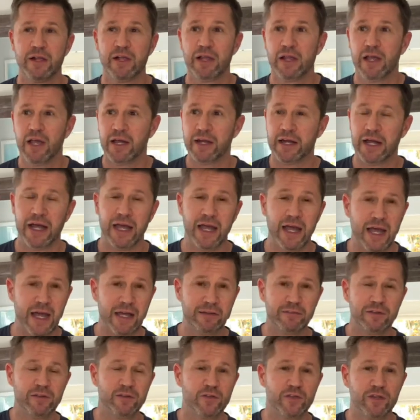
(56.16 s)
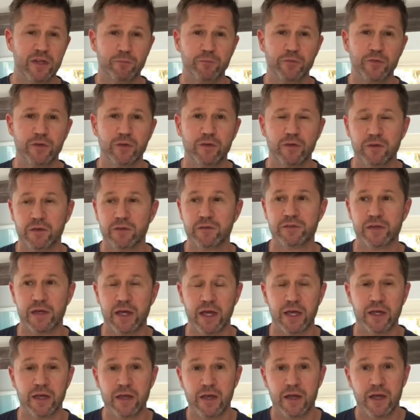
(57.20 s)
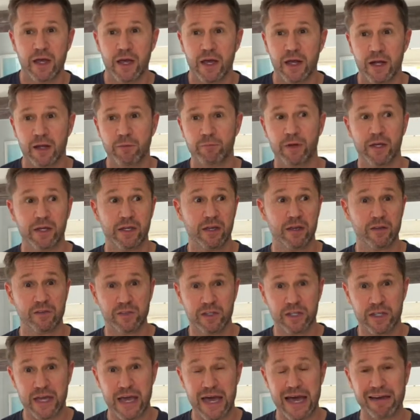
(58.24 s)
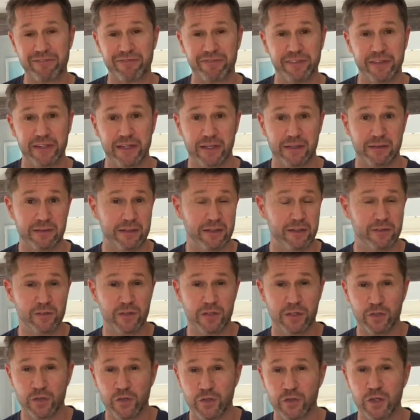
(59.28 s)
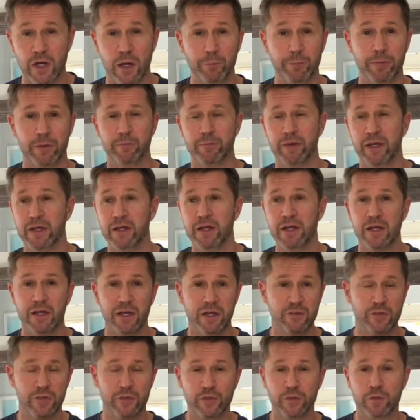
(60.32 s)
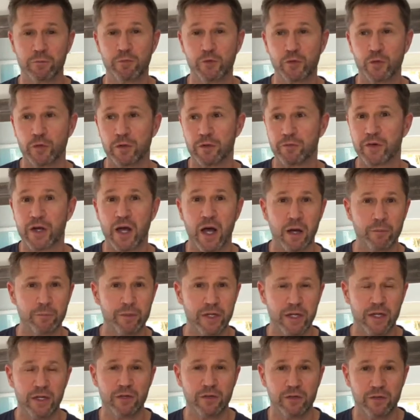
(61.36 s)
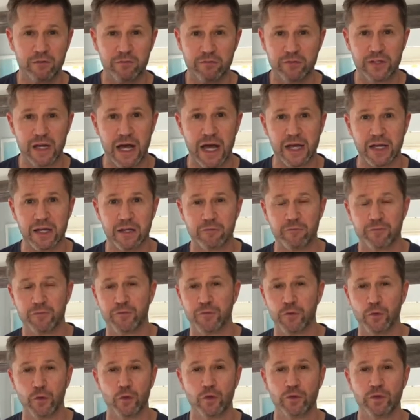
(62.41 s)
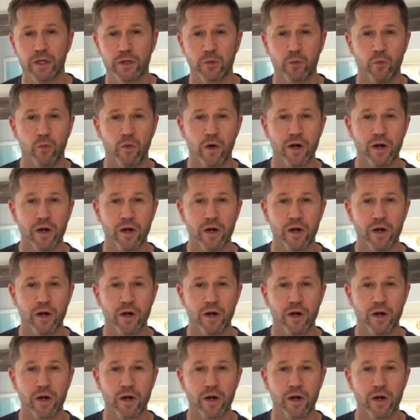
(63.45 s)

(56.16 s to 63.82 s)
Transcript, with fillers: and I had these dips during the day, and I'm like, is it caffeine? Is it a supplement? Is it some sort of combination of diet and food? Like, what